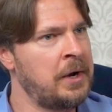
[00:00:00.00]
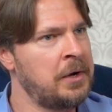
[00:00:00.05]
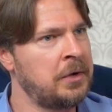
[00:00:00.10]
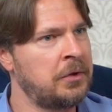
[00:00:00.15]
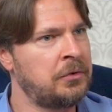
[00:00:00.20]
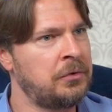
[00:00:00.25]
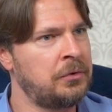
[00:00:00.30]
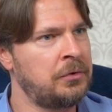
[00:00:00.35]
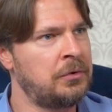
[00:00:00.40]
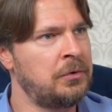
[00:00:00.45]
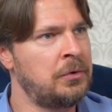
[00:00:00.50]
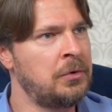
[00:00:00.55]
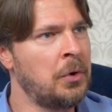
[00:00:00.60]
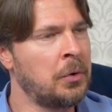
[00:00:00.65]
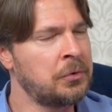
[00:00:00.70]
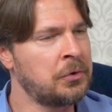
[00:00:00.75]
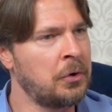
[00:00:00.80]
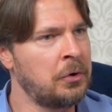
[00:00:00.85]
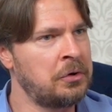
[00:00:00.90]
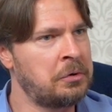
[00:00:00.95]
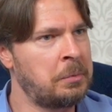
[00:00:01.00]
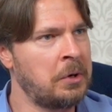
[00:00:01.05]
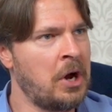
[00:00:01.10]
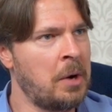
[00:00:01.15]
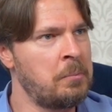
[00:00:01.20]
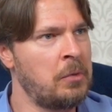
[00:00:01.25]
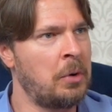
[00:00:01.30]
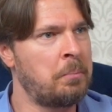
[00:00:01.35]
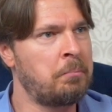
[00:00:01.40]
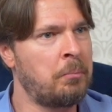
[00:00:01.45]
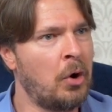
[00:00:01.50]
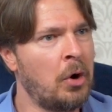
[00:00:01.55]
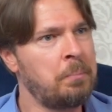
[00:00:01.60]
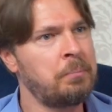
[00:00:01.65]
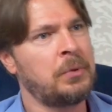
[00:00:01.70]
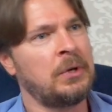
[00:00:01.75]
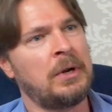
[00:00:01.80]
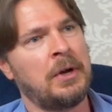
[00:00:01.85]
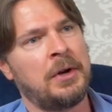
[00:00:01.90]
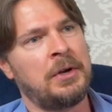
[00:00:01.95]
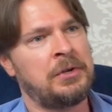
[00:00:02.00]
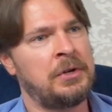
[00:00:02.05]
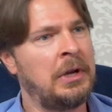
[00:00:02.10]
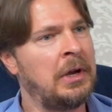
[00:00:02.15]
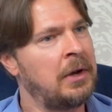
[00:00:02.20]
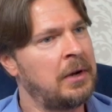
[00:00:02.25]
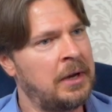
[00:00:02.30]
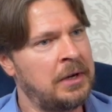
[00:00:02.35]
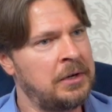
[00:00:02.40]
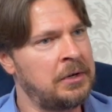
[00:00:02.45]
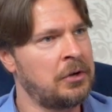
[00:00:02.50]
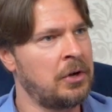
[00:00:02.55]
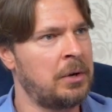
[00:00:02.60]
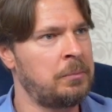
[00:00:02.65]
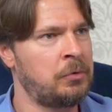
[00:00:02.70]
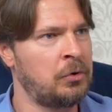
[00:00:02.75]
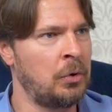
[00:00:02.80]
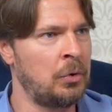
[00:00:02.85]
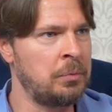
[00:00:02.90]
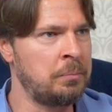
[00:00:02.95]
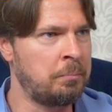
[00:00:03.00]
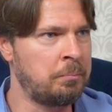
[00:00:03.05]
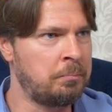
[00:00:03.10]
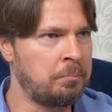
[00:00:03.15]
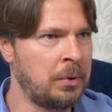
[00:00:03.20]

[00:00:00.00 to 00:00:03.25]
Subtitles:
It's not going to become a popular idea anytime soon.